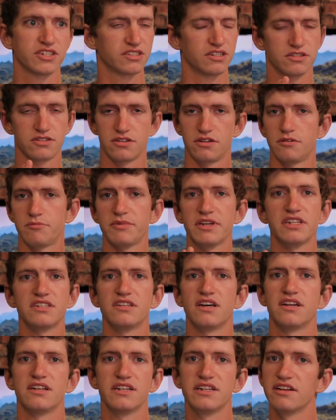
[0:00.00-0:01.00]
there's going to be a
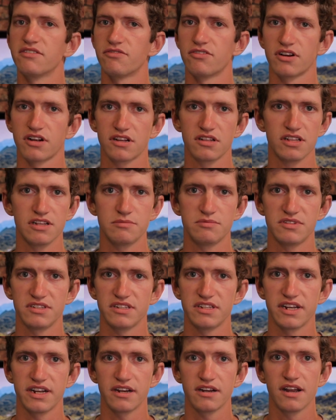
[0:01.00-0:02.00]
ton of different clips in
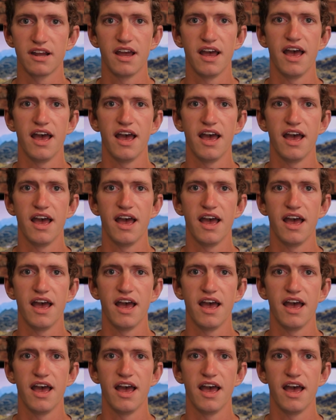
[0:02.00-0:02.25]
there.